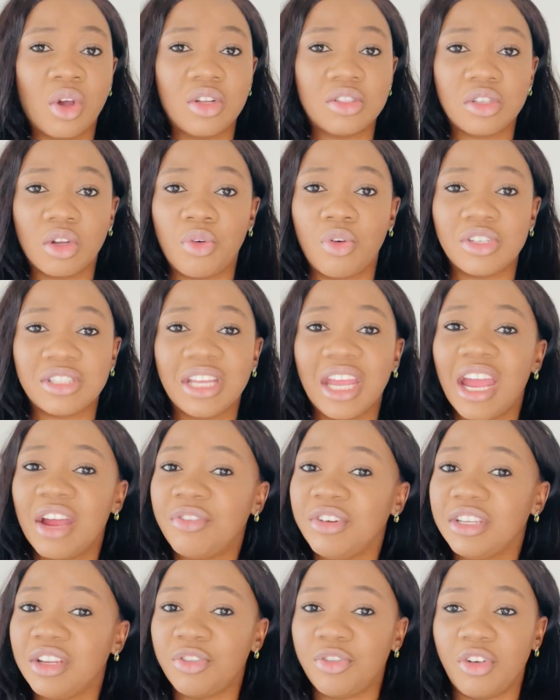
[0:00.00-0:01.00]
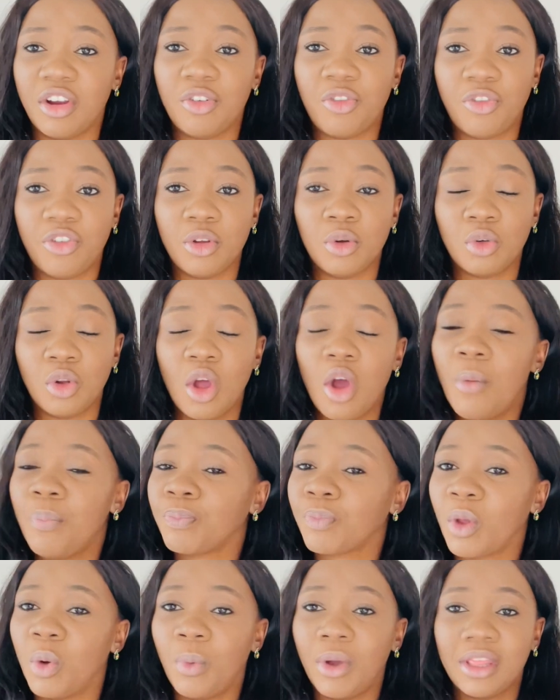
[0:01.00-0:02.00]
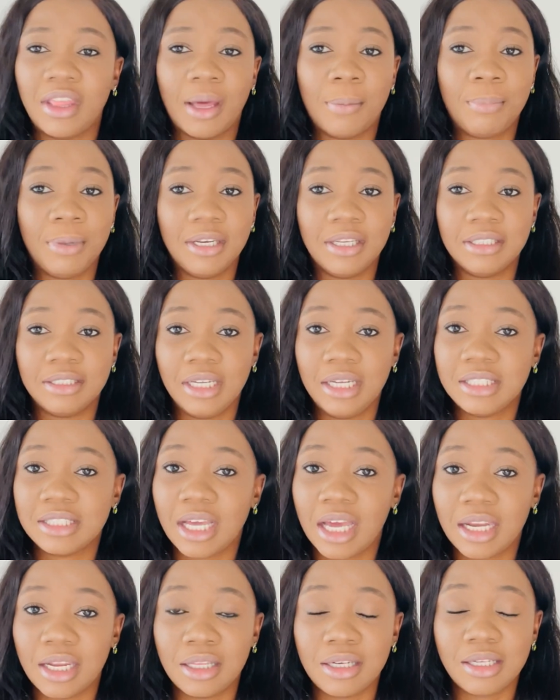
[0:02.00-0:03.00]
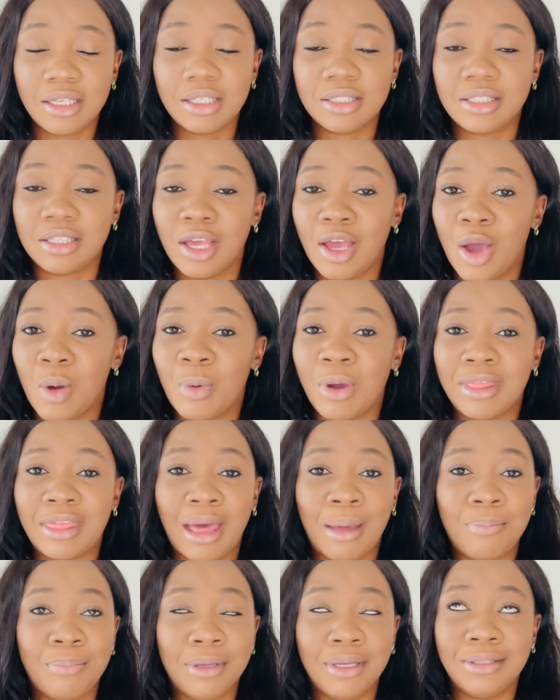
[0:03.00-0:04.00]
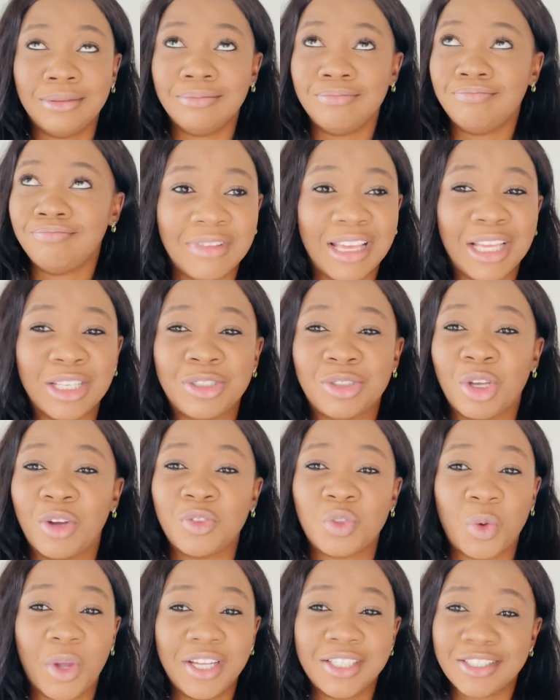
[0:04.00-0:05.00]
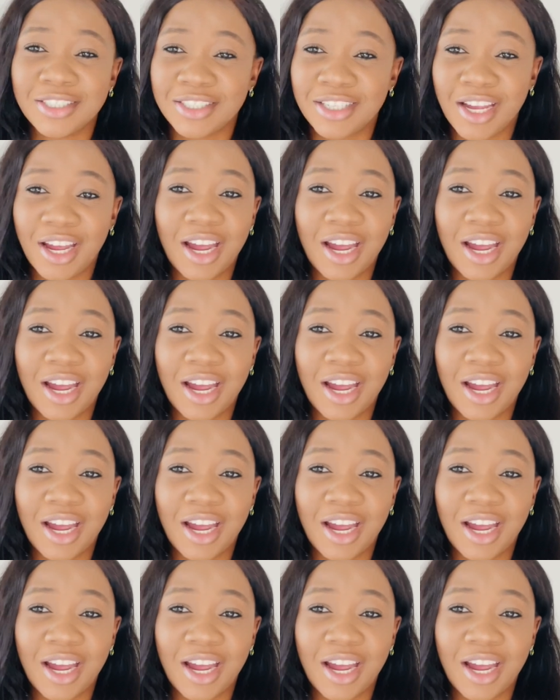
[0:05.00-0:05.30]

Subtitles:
cuts across every different field, whether being a data analyst, whether being a software engineer.